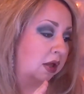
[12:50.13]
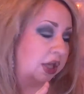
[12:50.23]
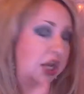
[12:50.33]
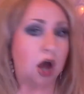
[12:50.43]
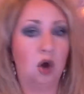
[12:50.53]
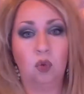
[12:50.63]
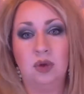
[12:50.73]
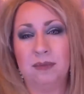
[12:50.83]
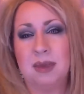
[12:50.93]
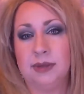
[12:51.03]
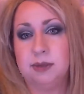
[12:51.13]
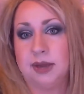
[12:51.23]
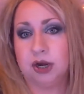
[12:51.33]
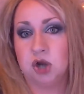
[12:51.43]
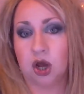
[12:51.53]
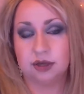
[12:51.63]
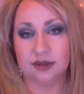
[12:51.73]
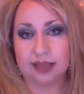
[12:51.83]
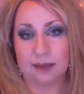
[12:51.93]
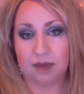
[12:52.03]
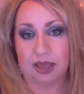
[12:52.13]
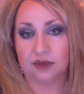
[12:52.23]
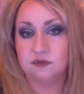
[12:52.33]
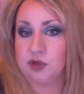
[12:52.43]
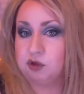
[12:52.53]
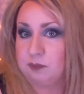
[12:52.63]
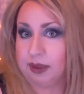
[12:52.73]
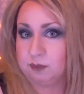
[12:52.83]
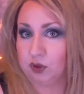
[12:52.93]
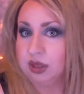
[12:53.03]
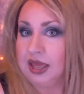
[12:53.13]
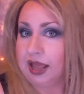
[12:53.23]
no, maybe you better not, because that might confuse people,